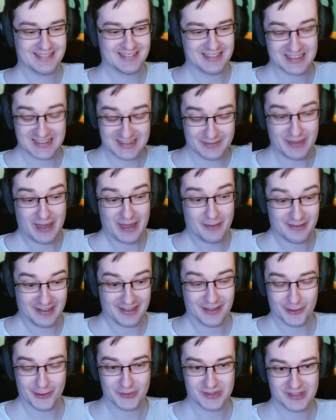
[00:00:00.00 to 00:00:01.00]
Just spam
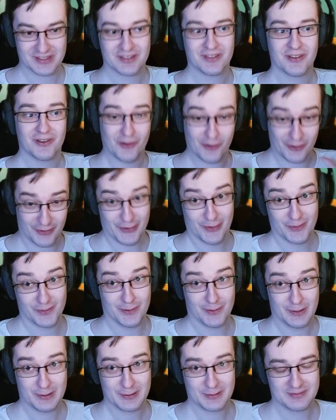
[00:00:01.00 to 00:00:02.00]
Regrowths or
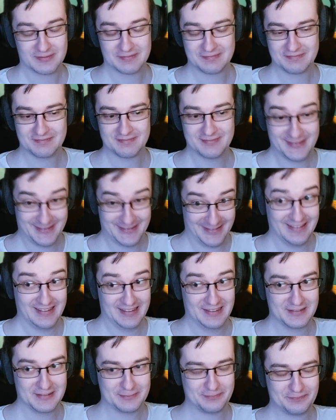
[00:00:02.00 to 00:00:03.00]
Convoke, really.